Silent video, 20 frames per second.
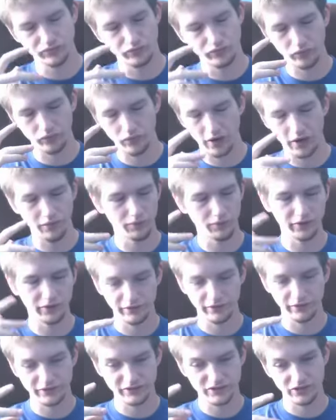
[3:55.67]
right when
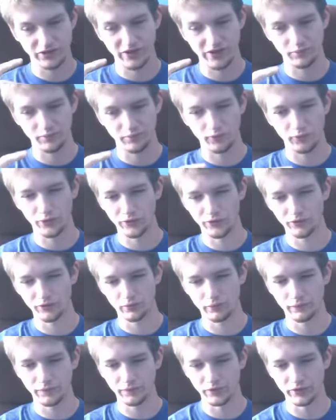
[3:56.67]
it gets to that point,
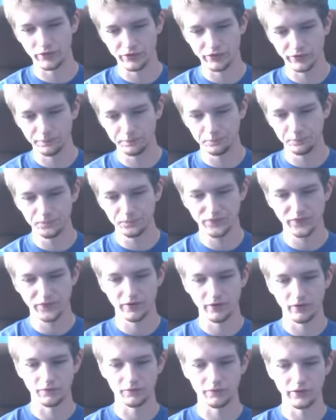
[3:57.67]
you'll feel it.
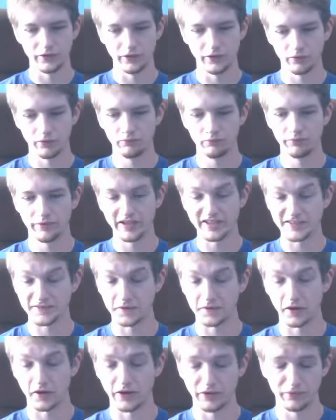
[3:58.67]
If you don't, that's
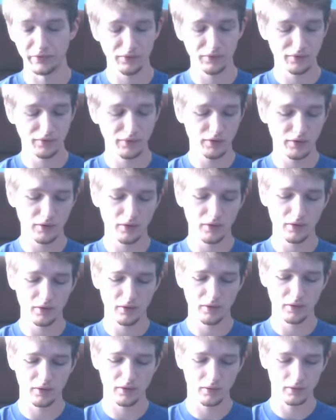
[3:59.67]
fine.
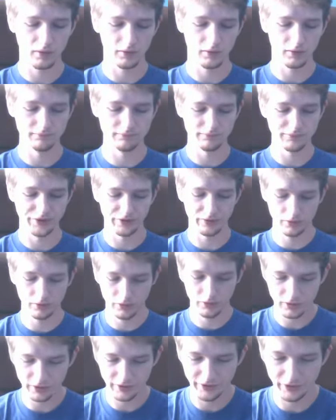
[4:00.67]
It'll
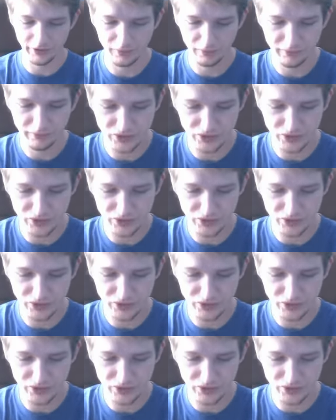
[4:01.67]
look like